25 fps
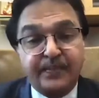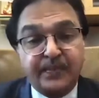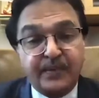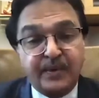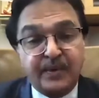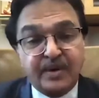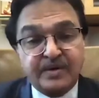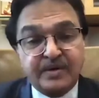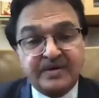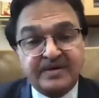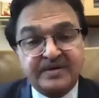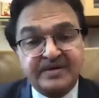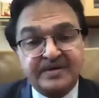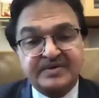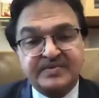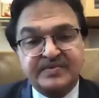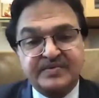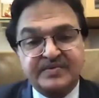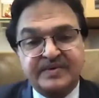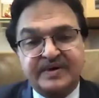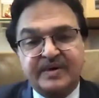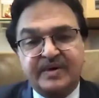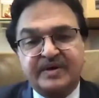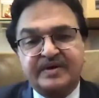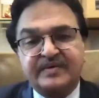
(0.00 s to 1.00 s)
doctors
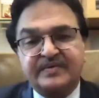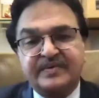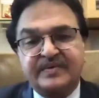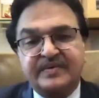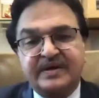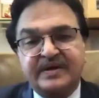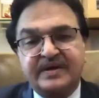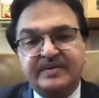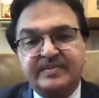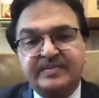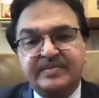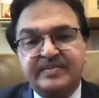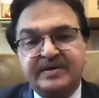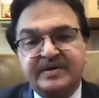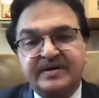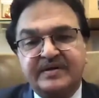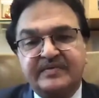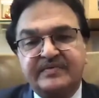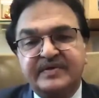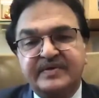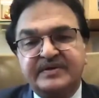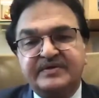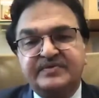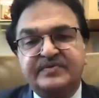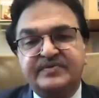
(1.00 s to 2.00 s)
were not available,
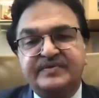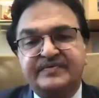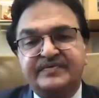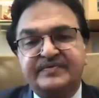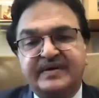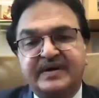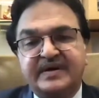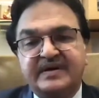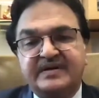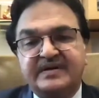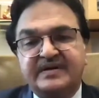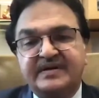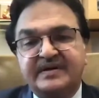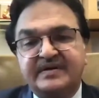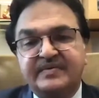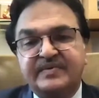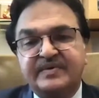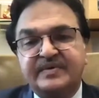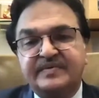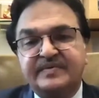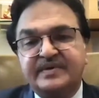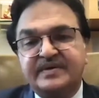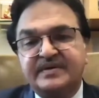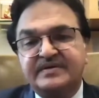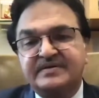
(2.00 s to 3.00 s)
in which we felt that
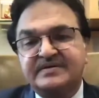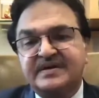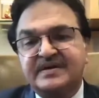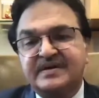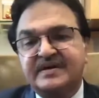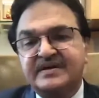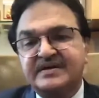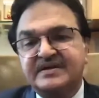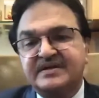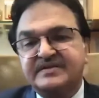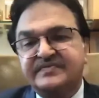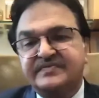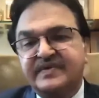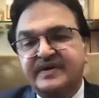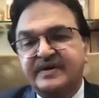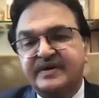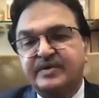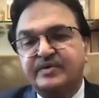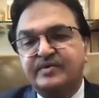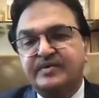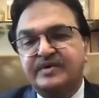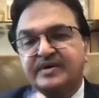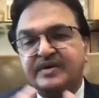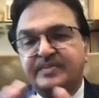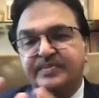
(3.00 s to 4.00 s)
we were satisfied
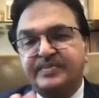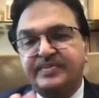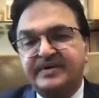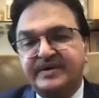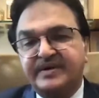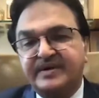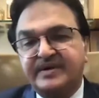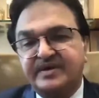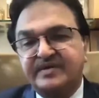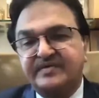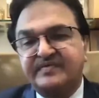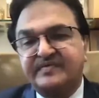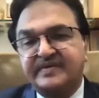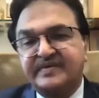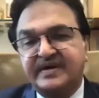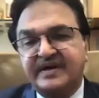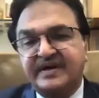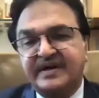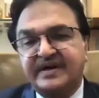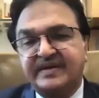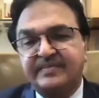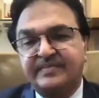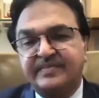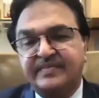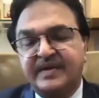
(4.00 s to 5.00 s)
over a period of
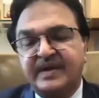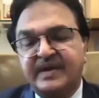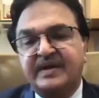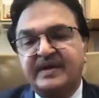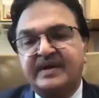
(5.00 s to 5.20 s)
time.